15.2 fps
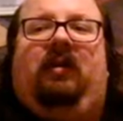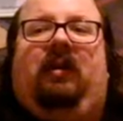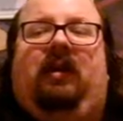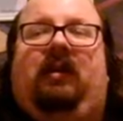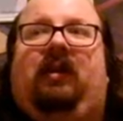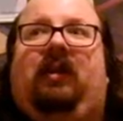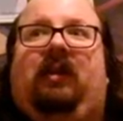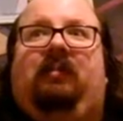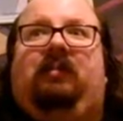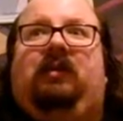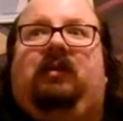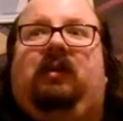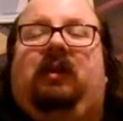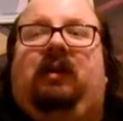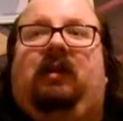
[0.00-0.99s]
had the game,
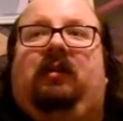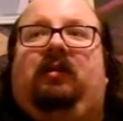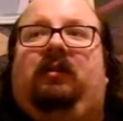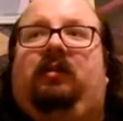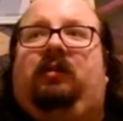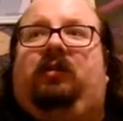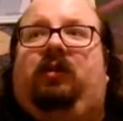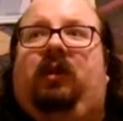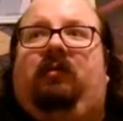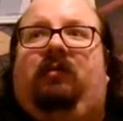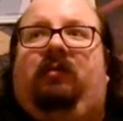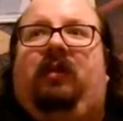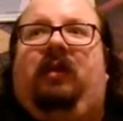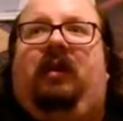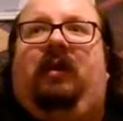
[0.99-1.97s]
so I can trade
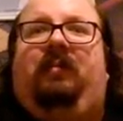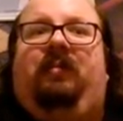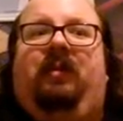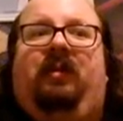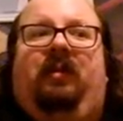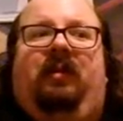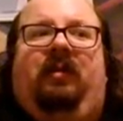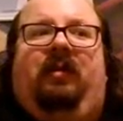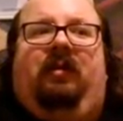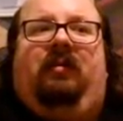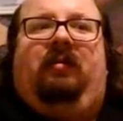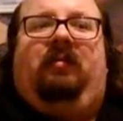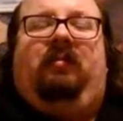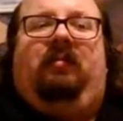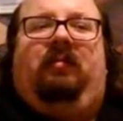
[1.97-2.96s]
with them.
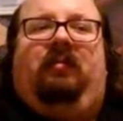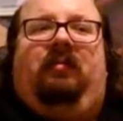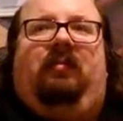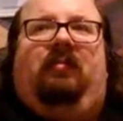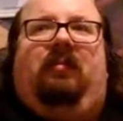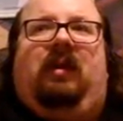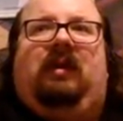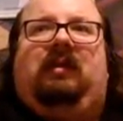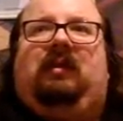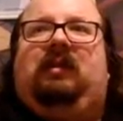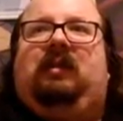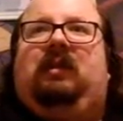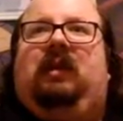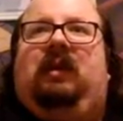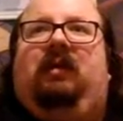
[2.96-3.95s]
Met
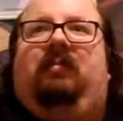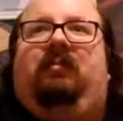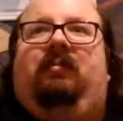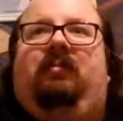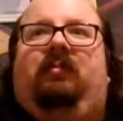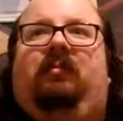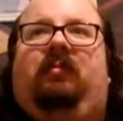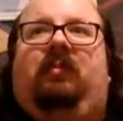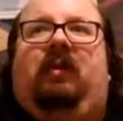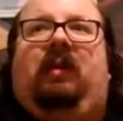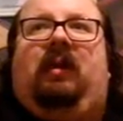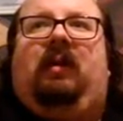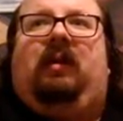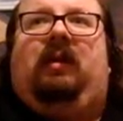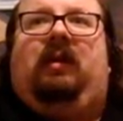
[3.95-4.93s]
some
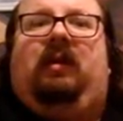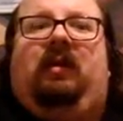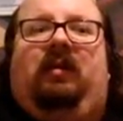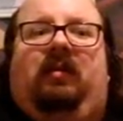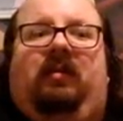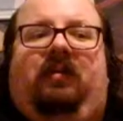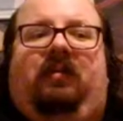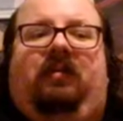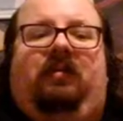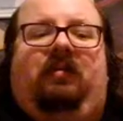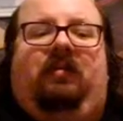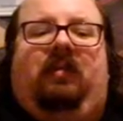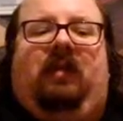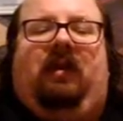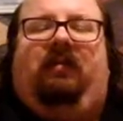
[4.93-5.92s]
at a
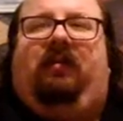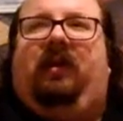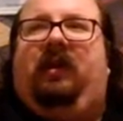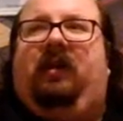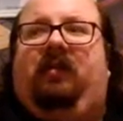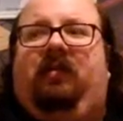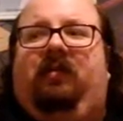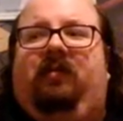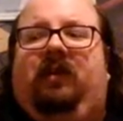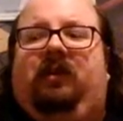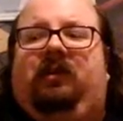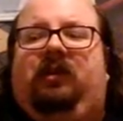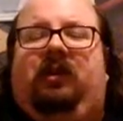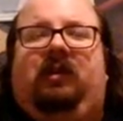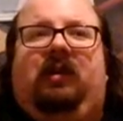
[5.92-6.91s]
AFIO
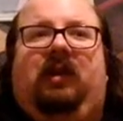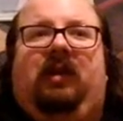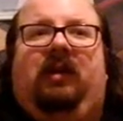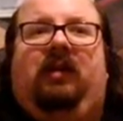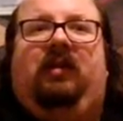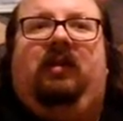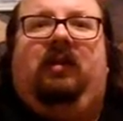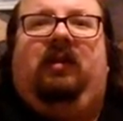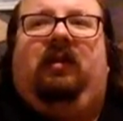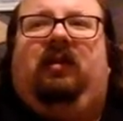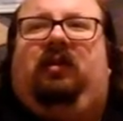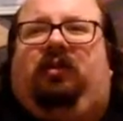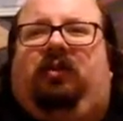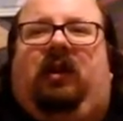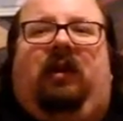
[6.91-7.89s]
convention and
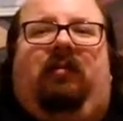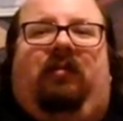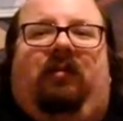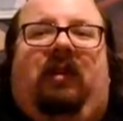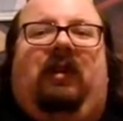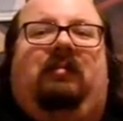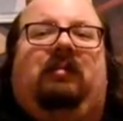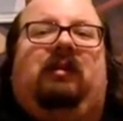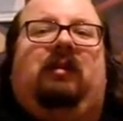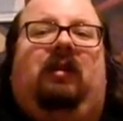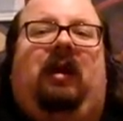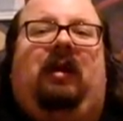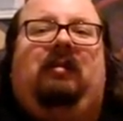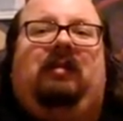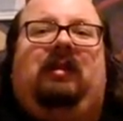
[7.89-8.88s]
traded with them.
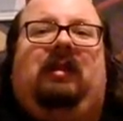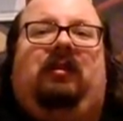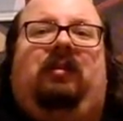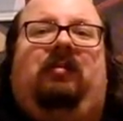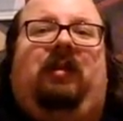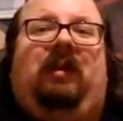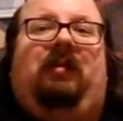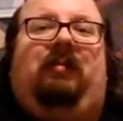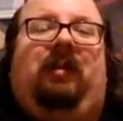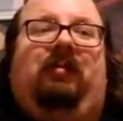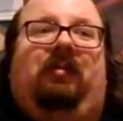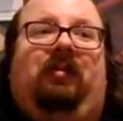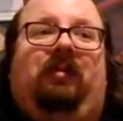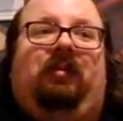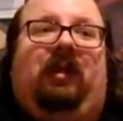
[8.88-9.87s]
So I was actually meeting
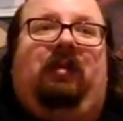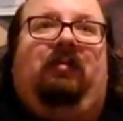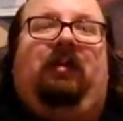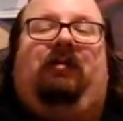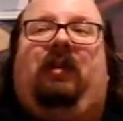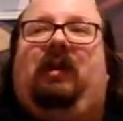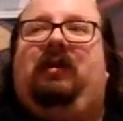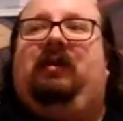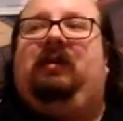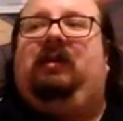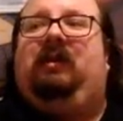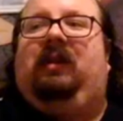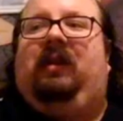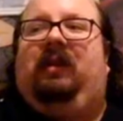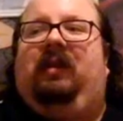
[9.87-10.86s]
people to trade with.
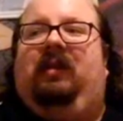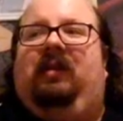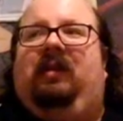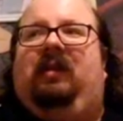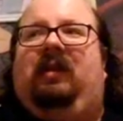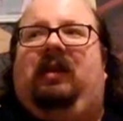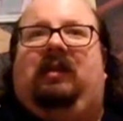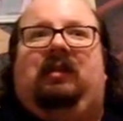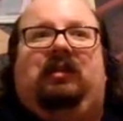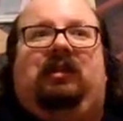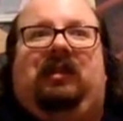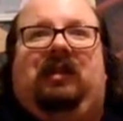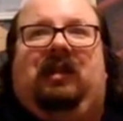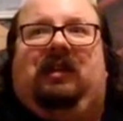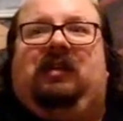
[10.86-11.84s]
They had the
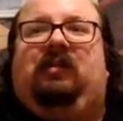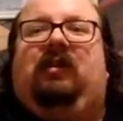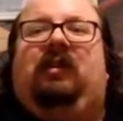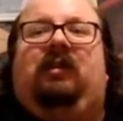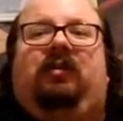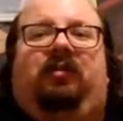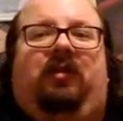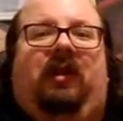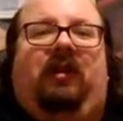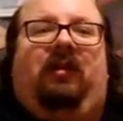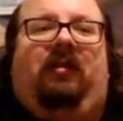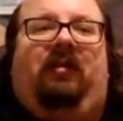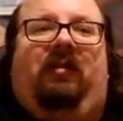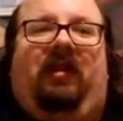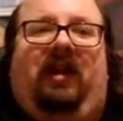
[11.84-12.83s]
GTS, so I could trade
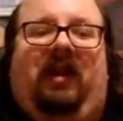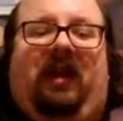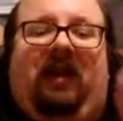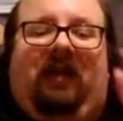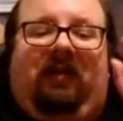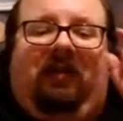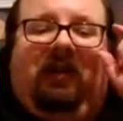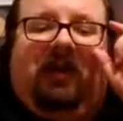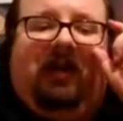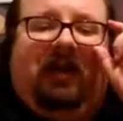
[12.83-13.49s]
online.